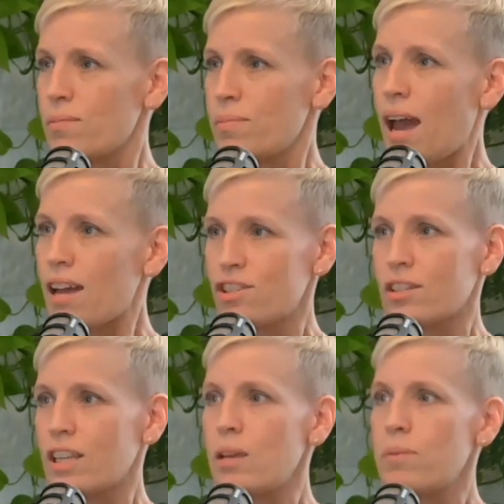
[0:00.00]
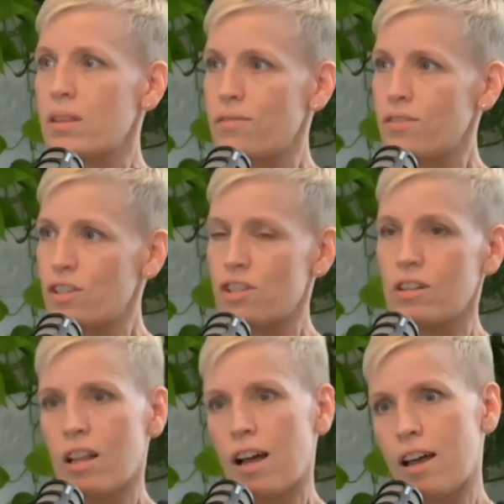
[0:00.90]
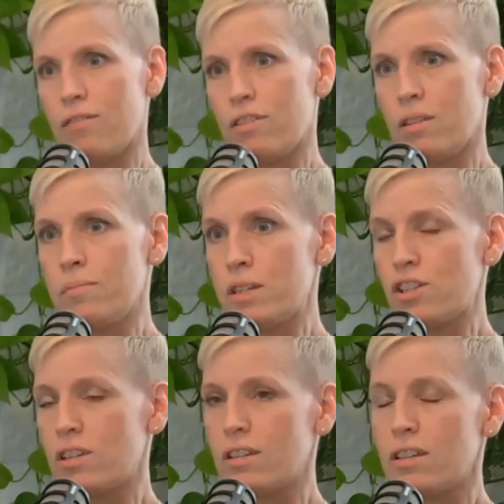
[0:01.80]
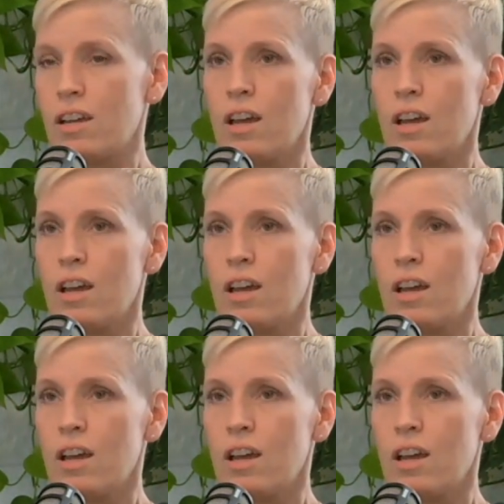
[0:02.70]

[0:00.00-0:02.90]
the passion, keeping the vision alive and the mission,